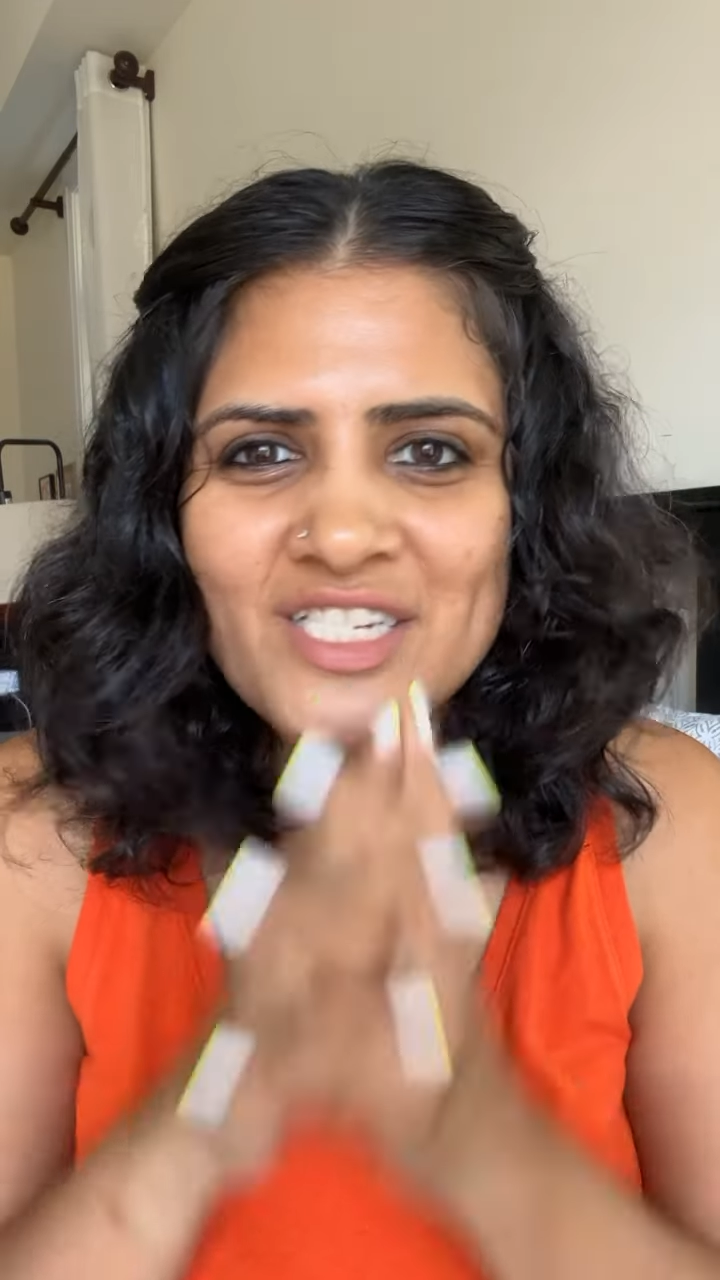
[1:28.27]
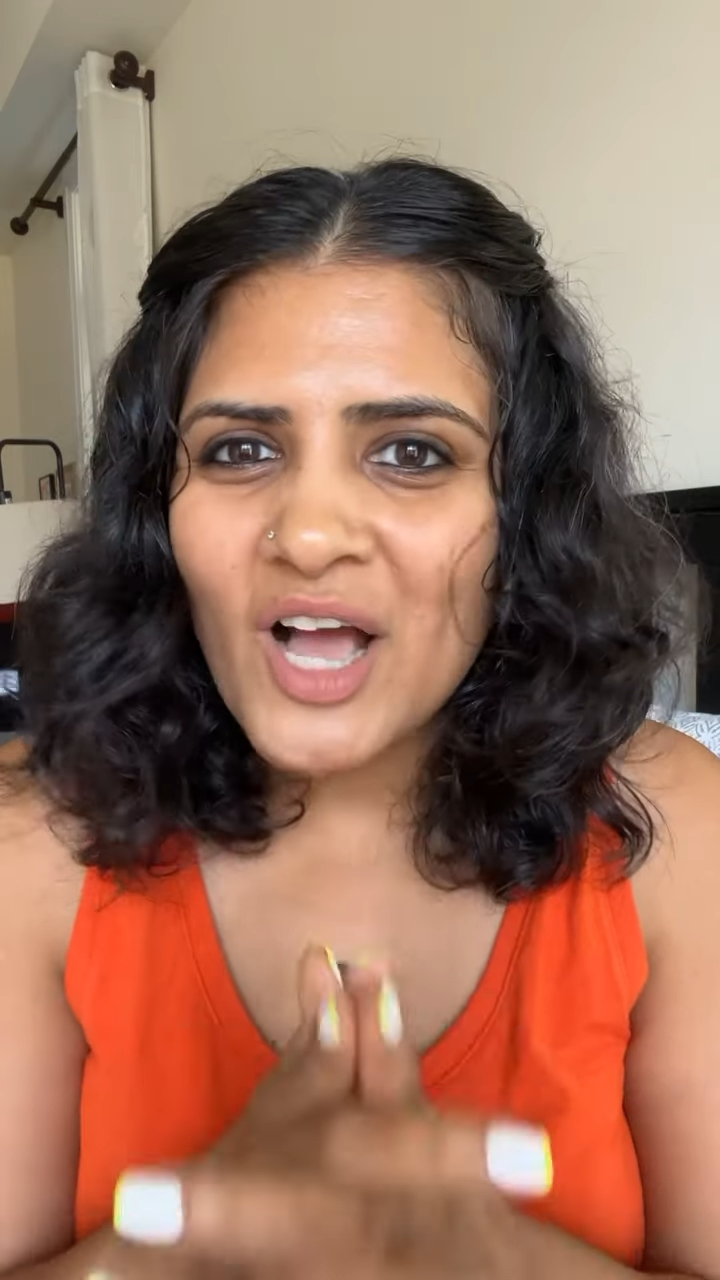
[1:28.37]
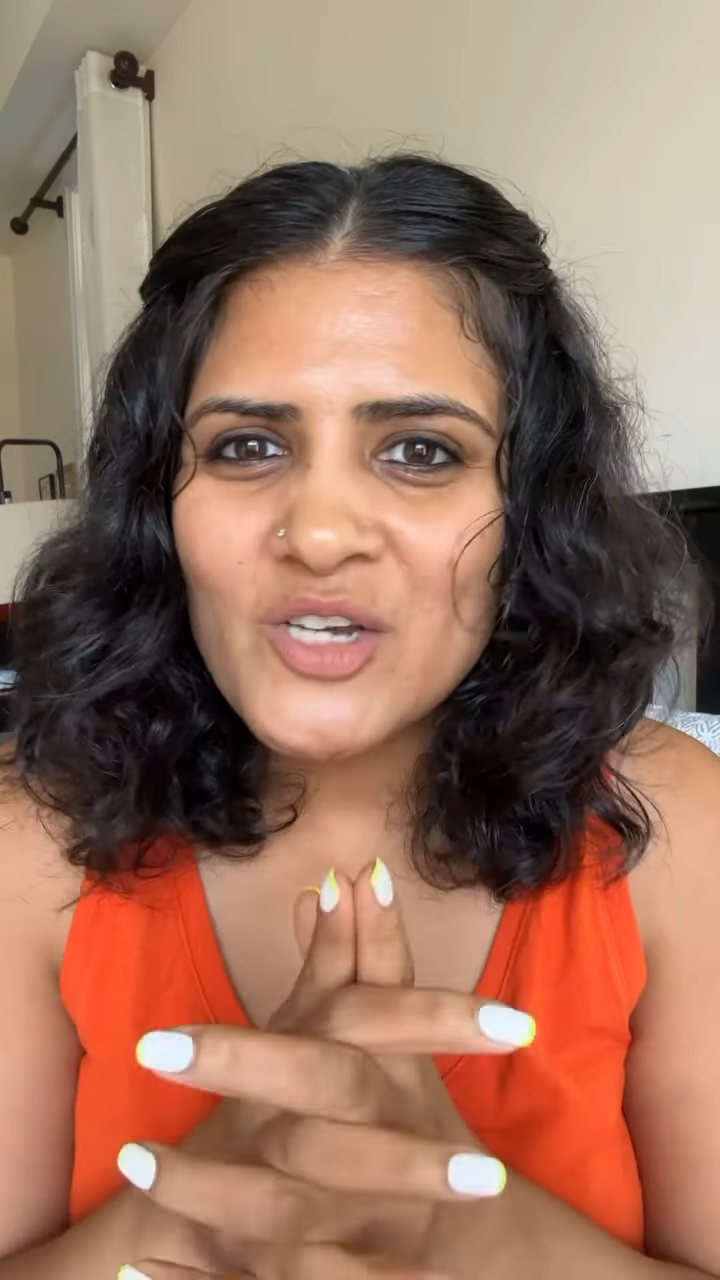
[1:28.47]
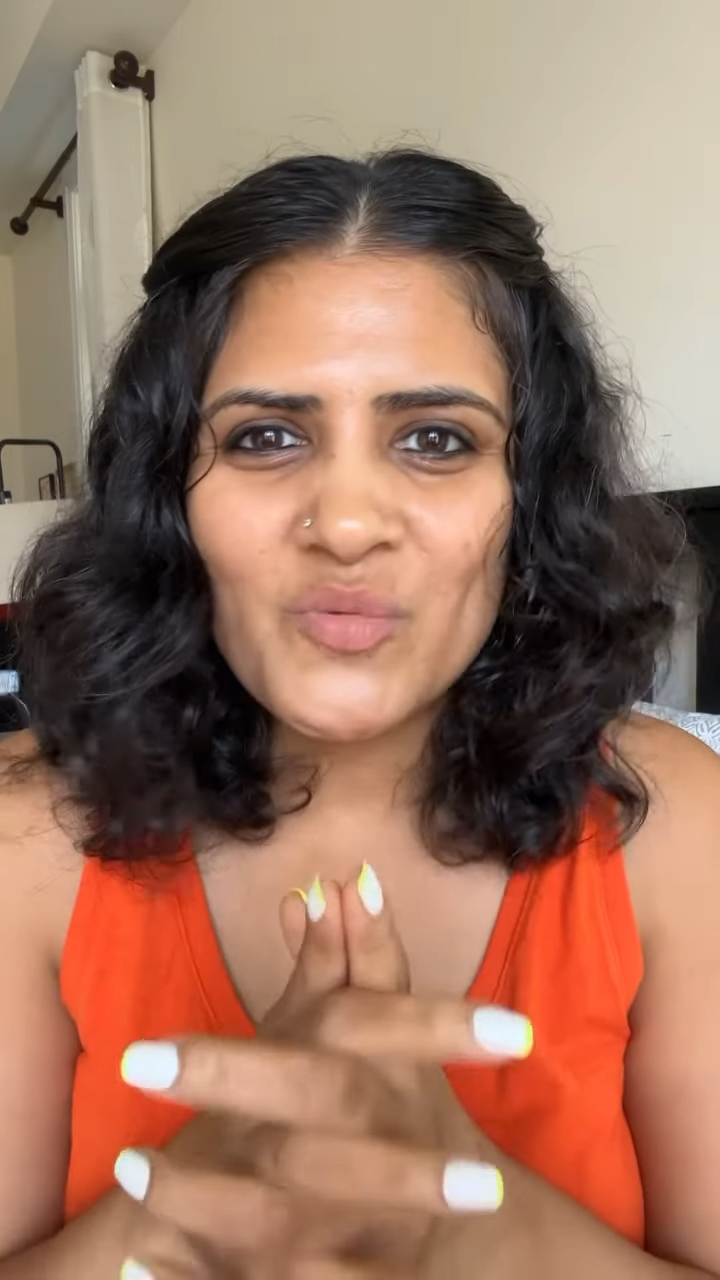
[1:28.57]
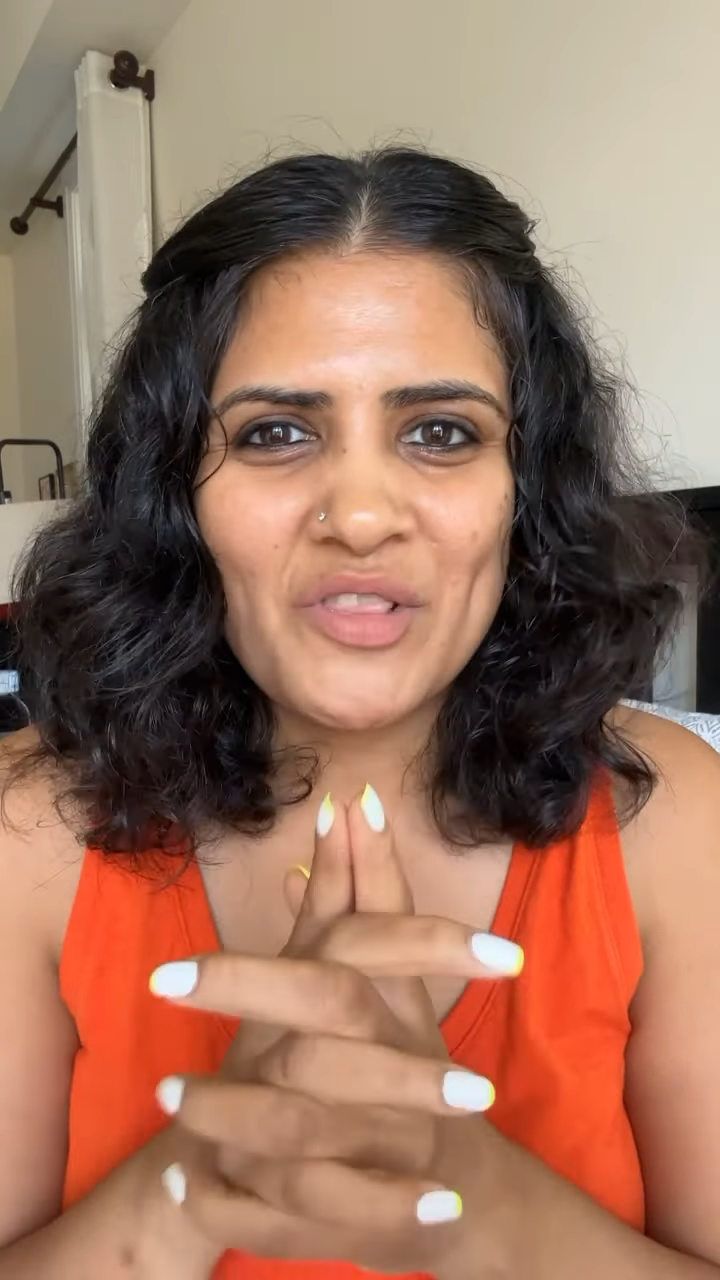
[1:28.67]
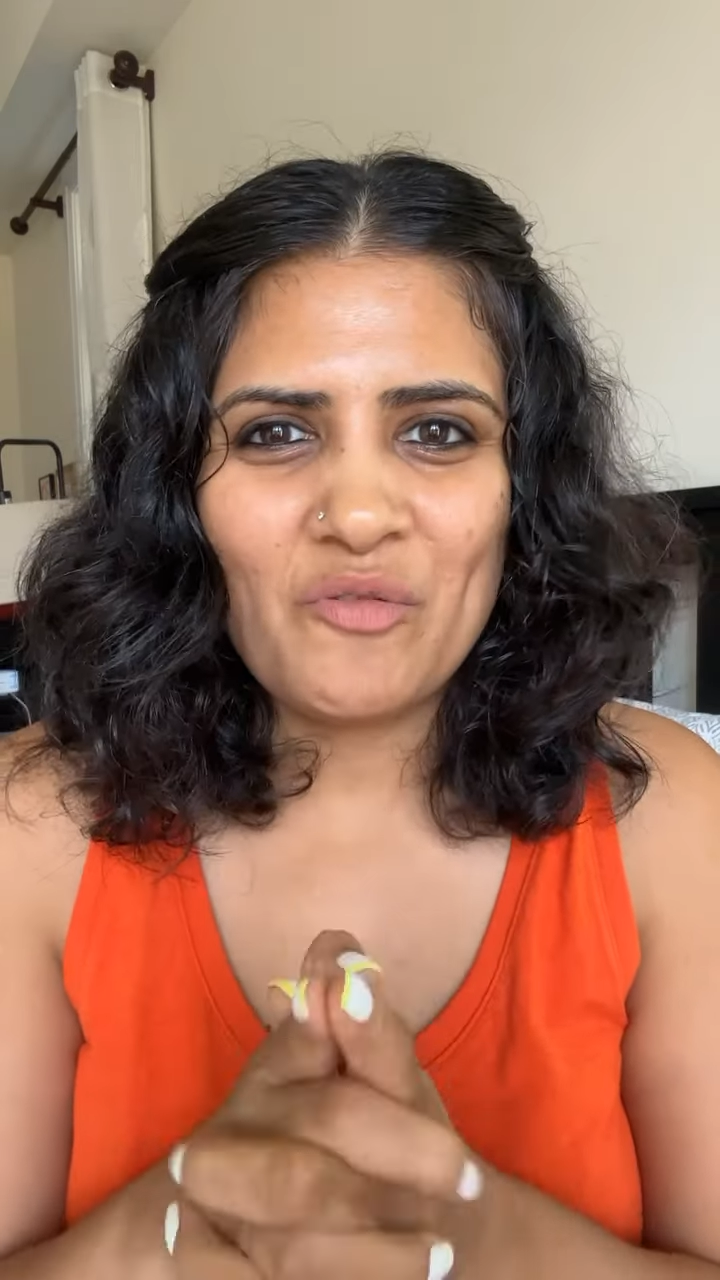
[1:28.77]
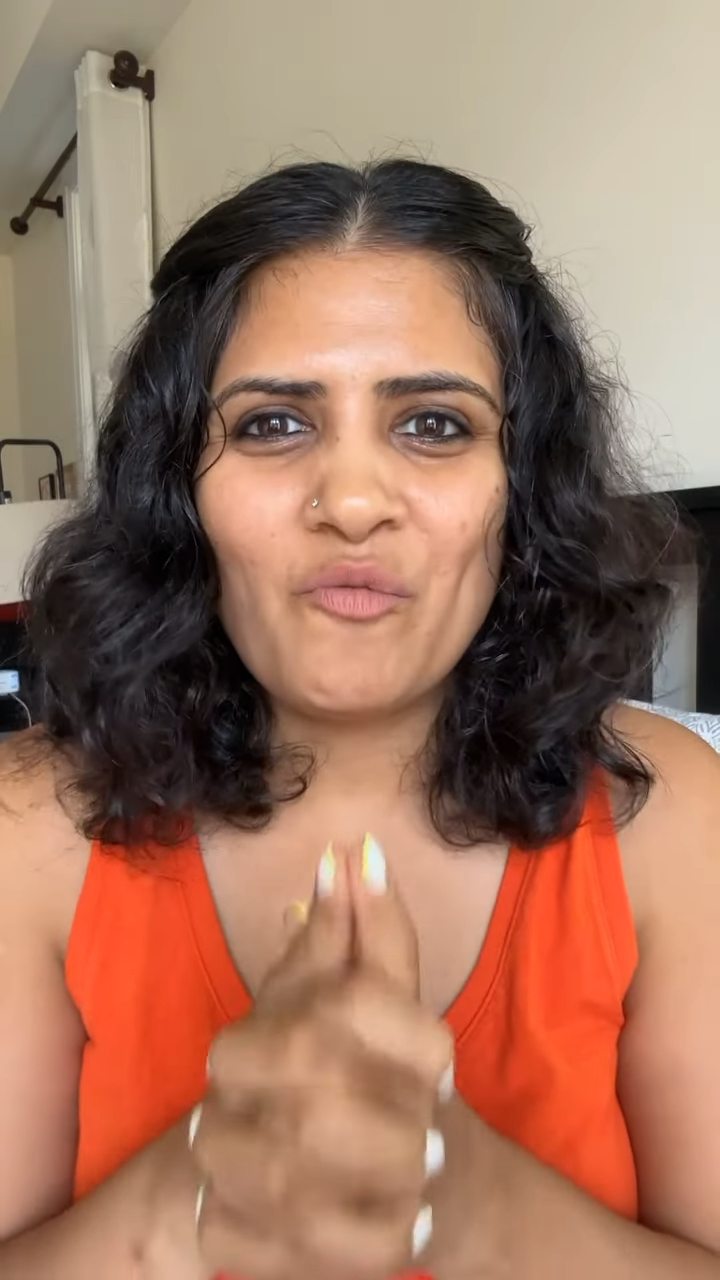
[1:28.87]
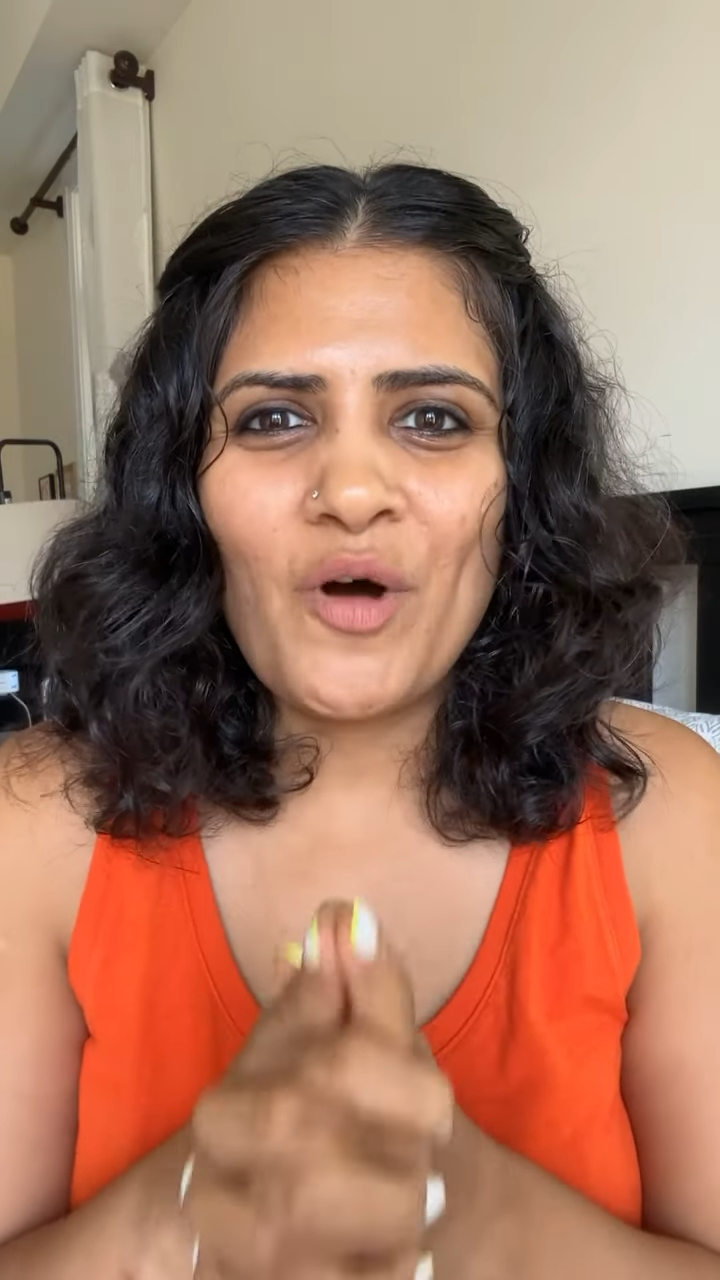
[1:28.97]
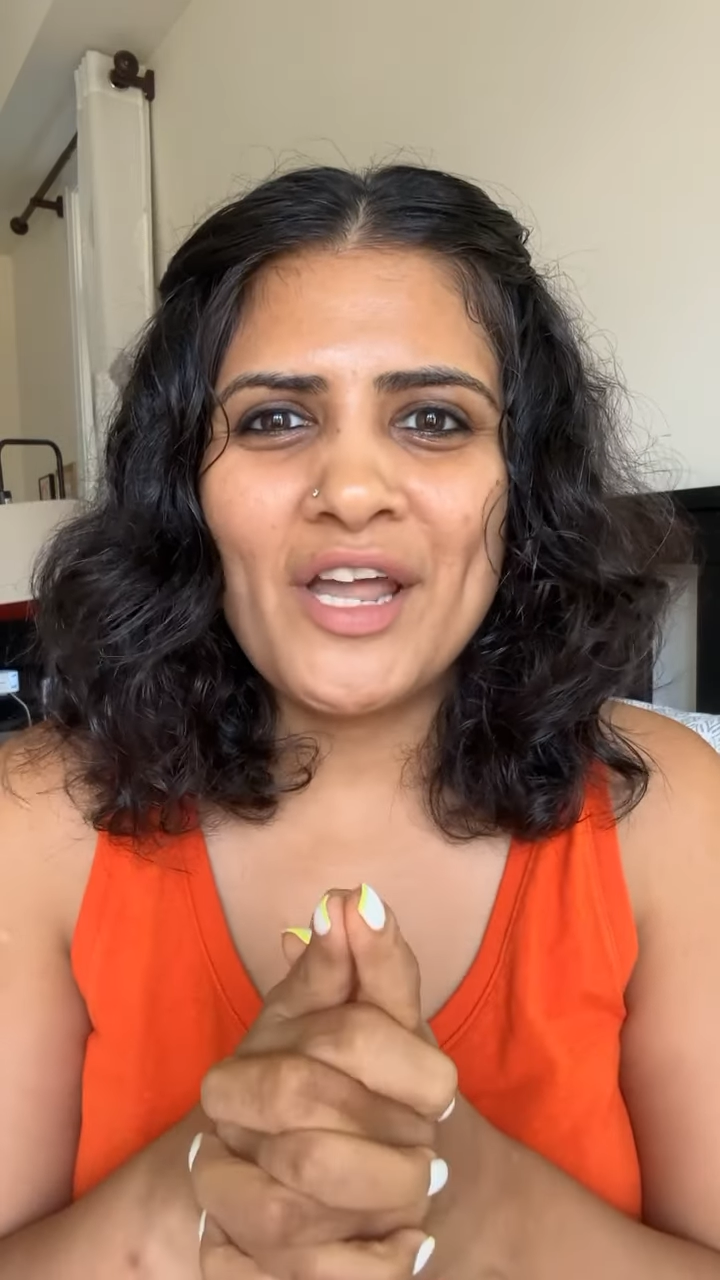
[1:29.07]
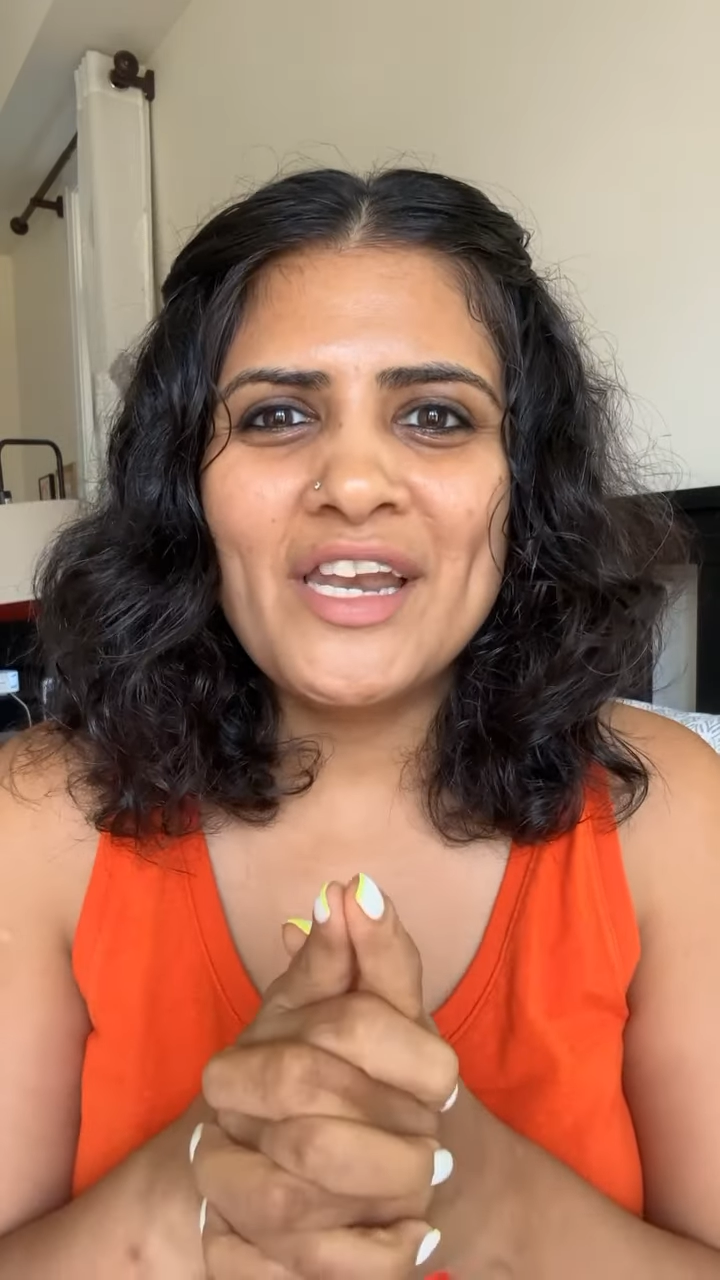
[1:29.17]
start with
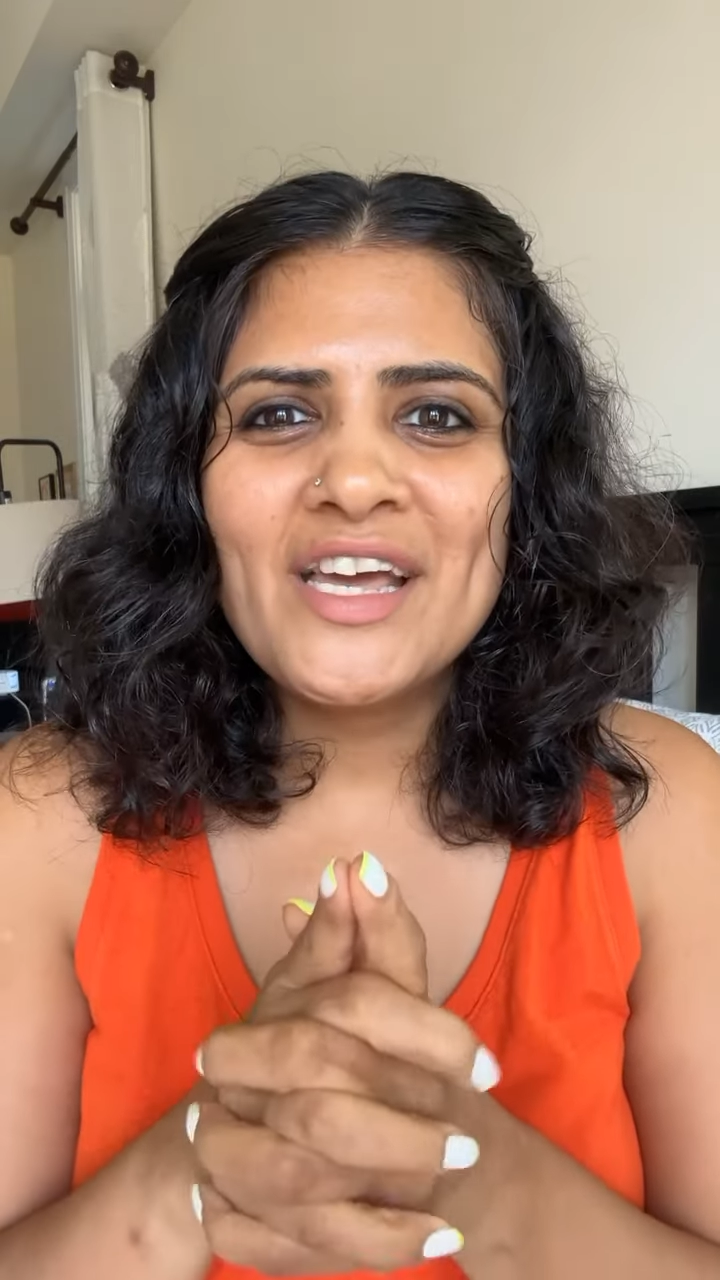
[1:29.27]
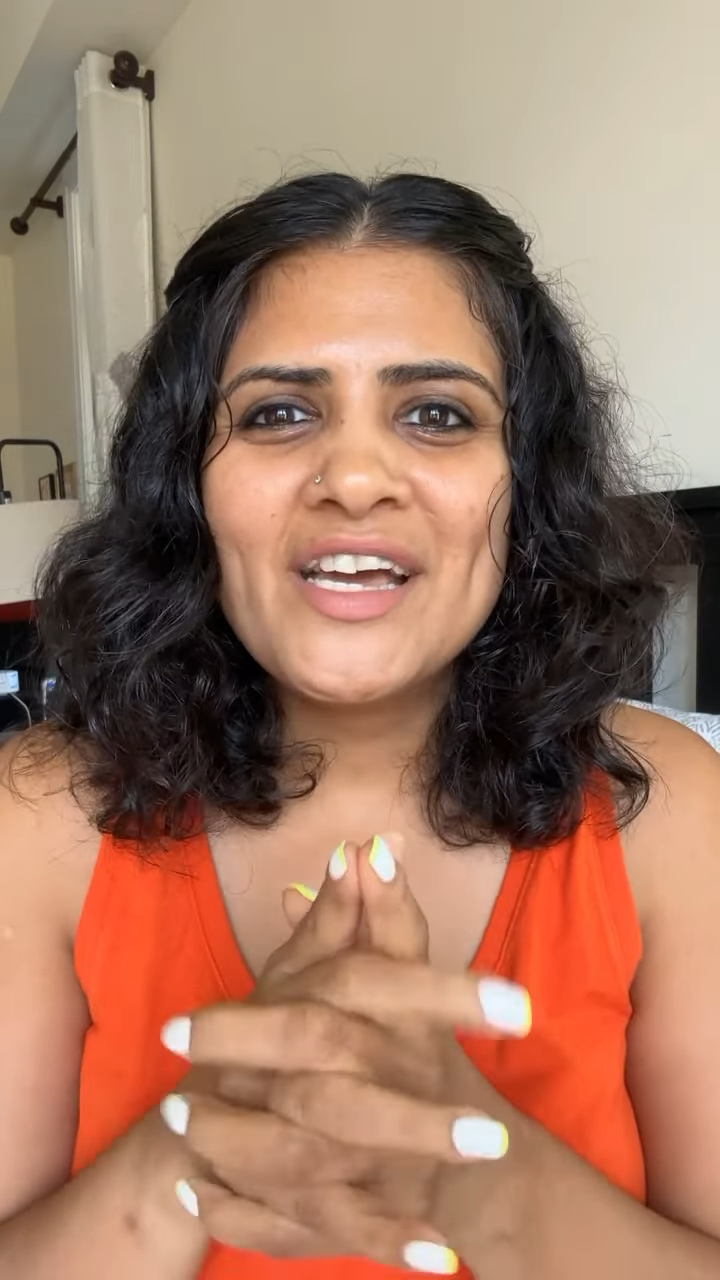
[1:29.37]
one